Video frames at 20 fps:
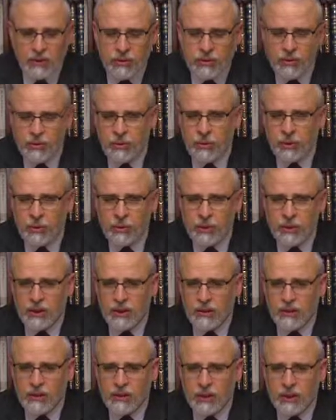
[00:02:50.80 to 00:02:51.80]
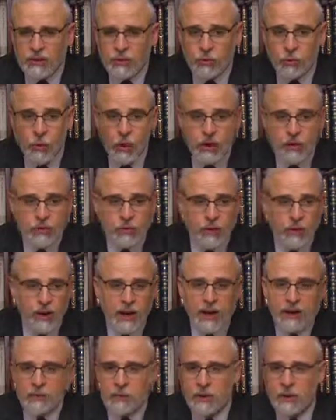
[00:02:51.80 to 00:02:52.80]
We discussed once one
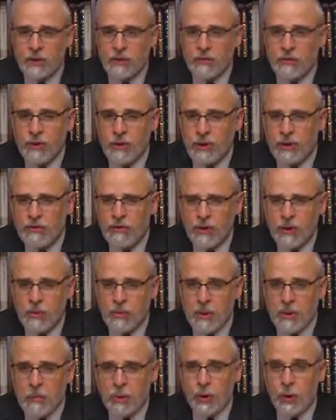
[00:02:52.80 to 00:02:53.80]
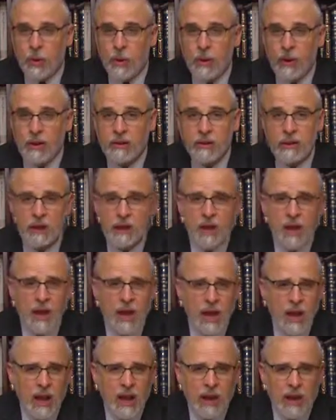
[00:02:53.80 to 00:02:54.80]
aspect of Vilna, if I remember correctly,
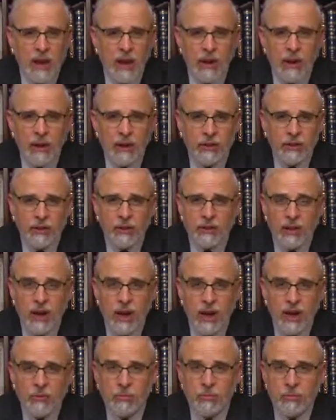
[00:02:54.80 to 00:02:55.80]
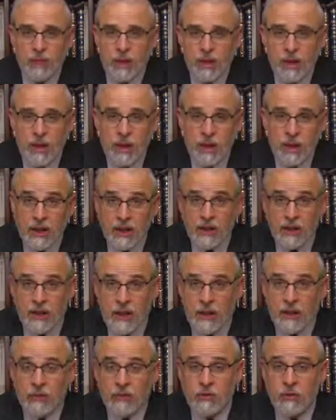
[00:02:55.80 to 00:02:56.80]
at the time, in the
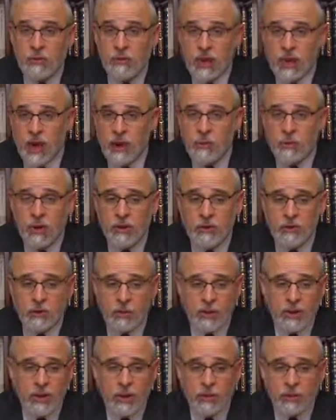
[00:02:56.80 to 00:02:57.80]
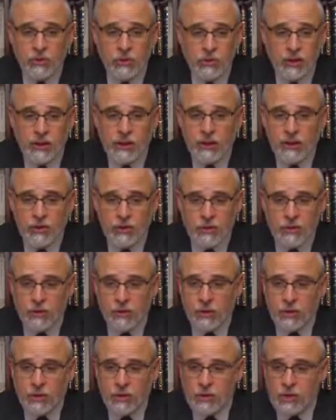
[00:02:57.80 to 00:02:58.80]
days of Rav Chaim Ozer, when there was an election
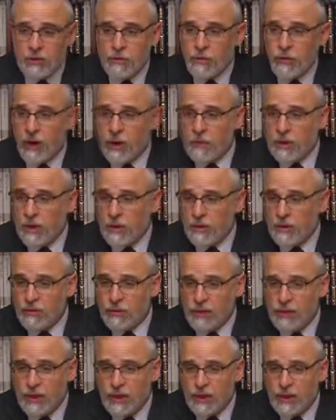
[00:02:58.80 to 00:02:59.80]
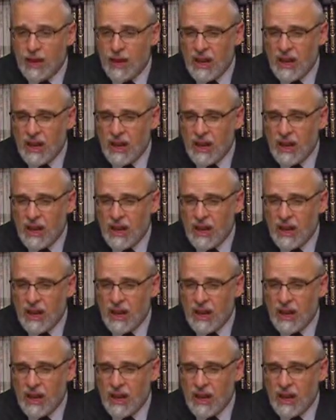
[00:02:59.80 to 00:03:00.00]
for the chief rabbinate of Vilna.